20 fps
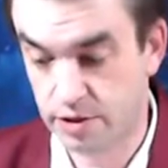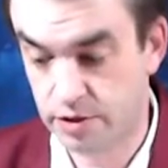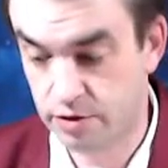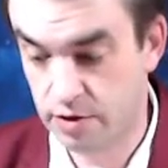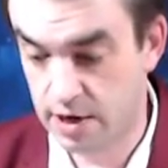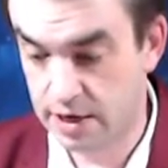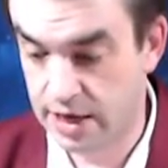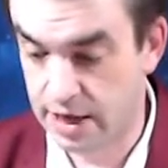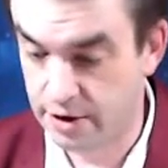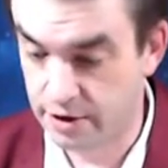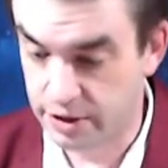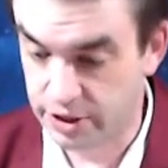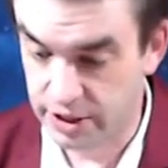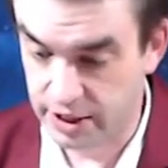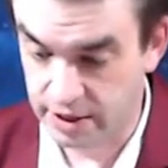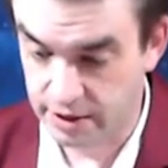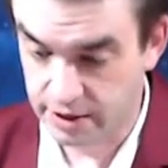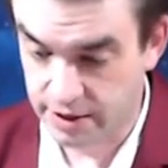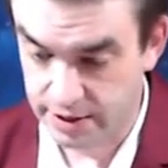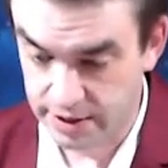Strong
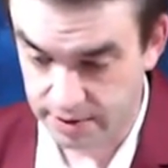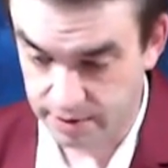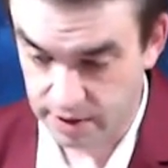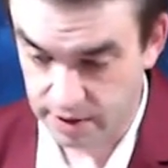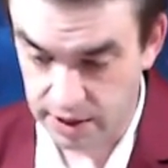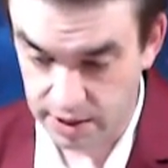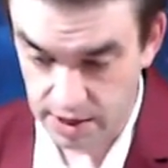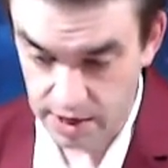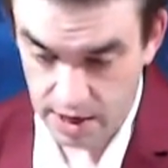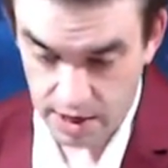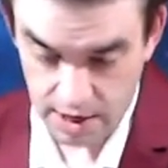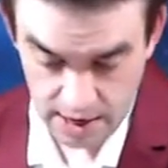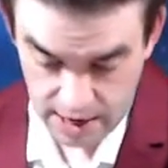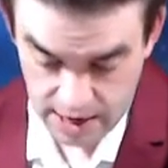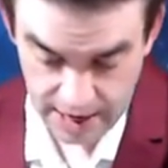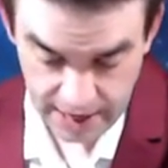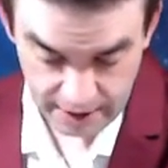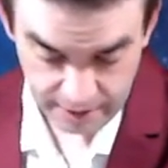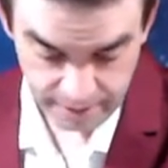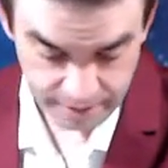energy under this.
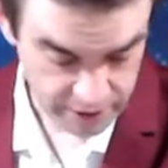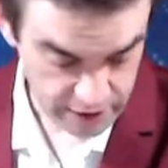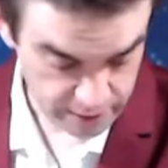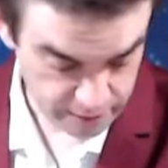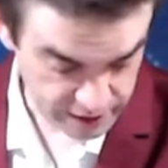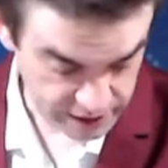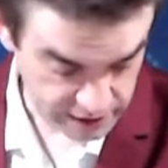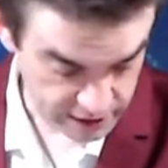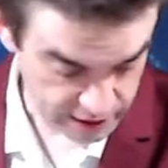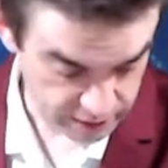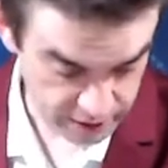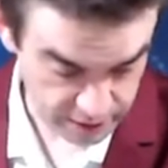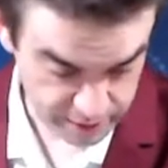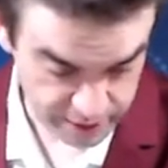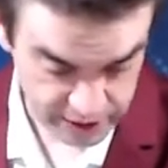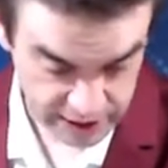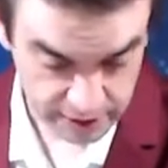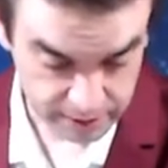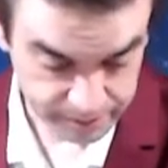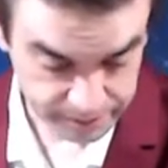All right, here we go. Here
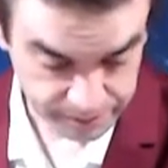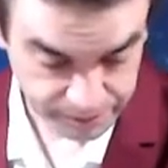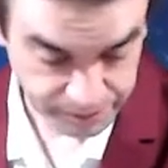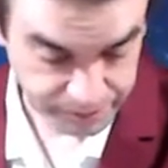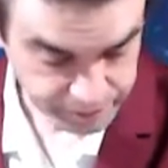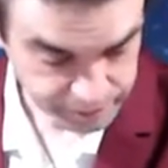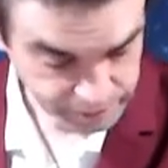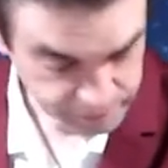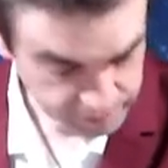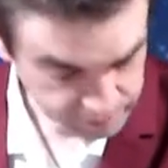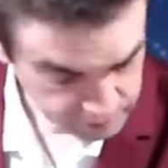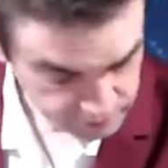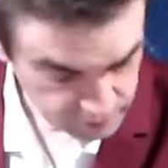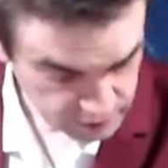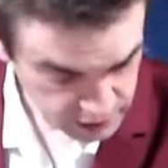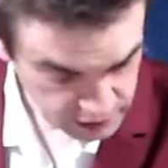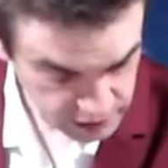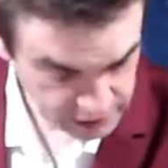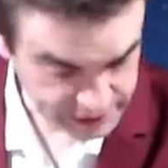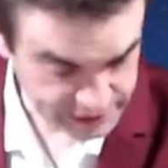we go.
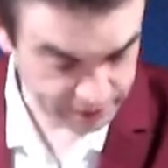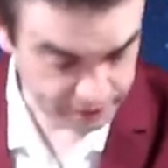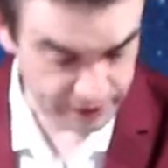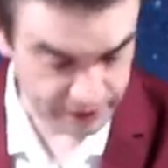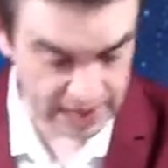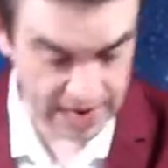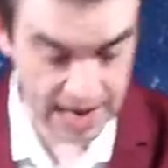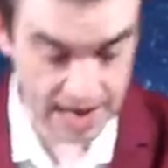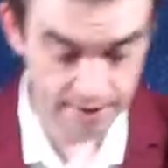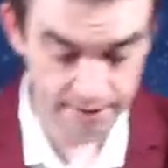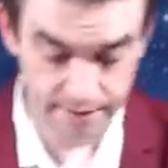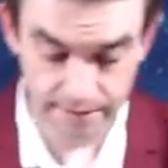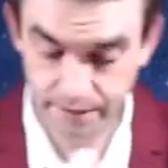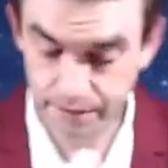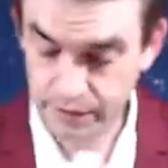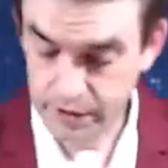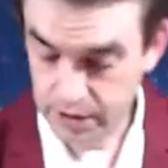Let's see what we got.